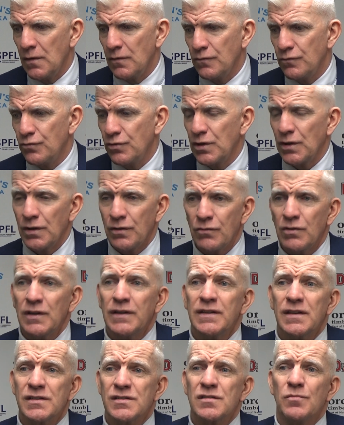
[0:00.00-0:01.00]
Really
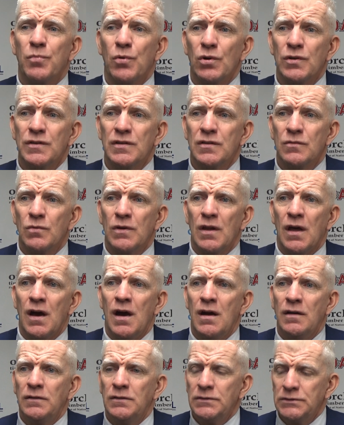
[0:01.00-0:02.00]
disappointed with
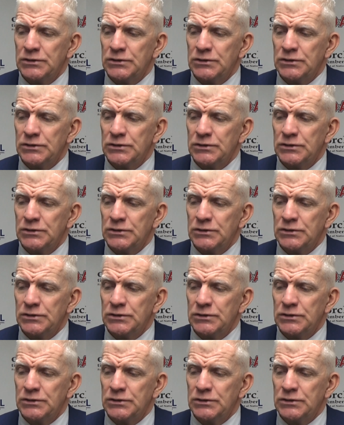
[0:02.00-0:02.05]
that.